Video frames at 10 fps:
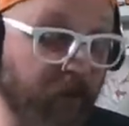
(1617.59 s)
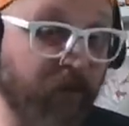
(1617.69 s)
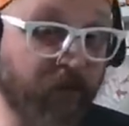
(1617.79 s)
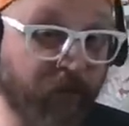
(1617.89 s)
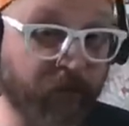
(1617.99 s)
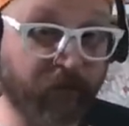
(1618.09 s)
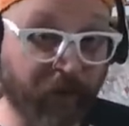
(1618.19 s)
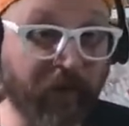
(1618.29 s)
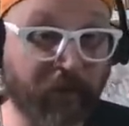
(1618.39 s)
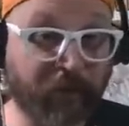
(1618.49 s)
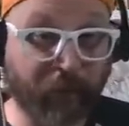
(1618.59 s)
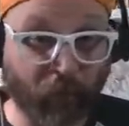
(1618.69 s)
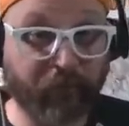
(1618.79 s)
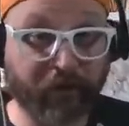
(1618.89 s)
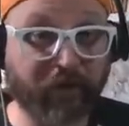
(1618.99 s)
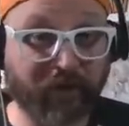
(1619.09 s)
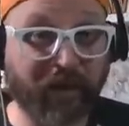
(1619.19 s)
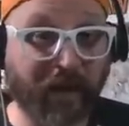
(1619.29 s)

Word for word: second full season